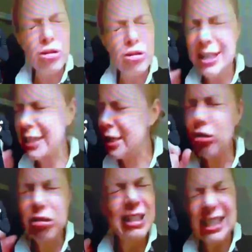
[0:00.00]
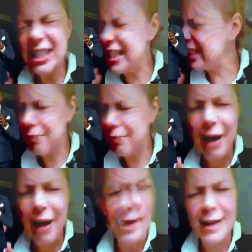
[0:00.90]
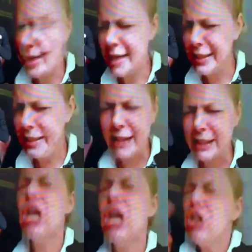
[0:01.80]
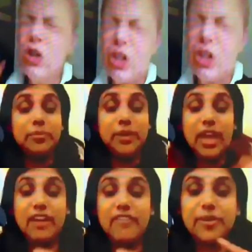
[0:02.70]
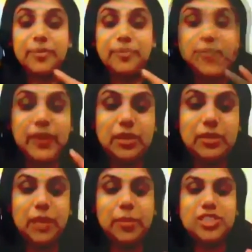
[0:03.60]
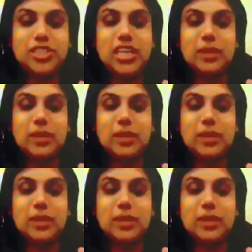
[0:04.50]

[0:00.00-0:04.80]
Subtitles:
You will not steal again. In the name of Jesus,